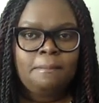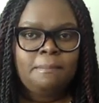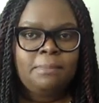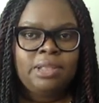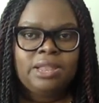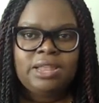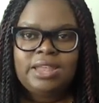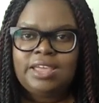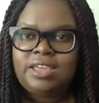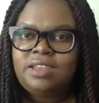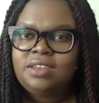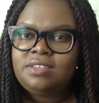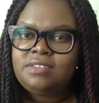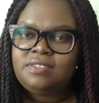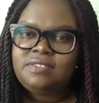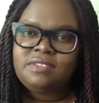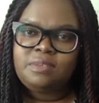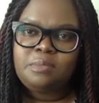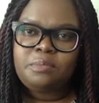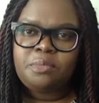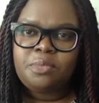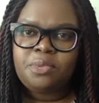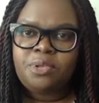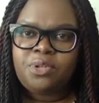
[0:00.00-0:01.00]
plain and
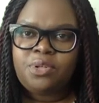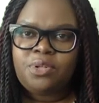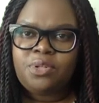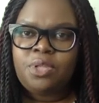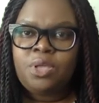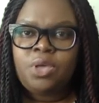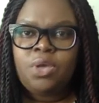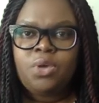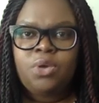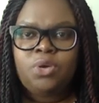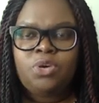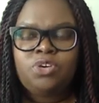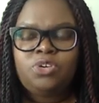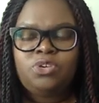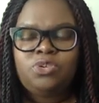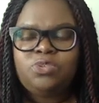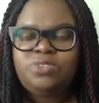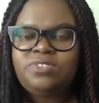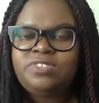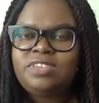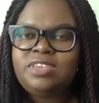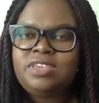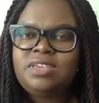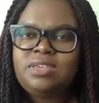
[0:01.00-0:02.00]
simple,
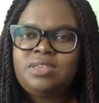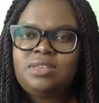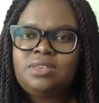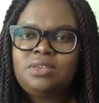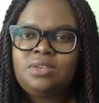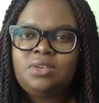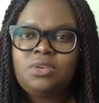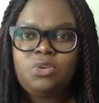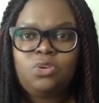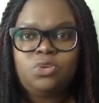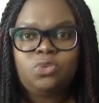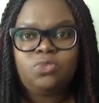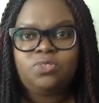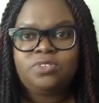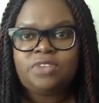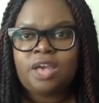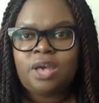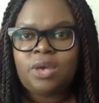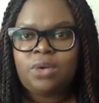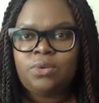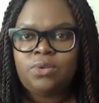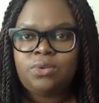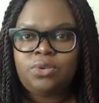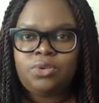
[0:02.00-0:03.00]
who's in, who's
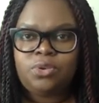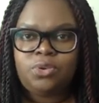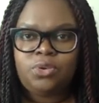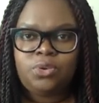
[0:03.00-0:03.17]
out,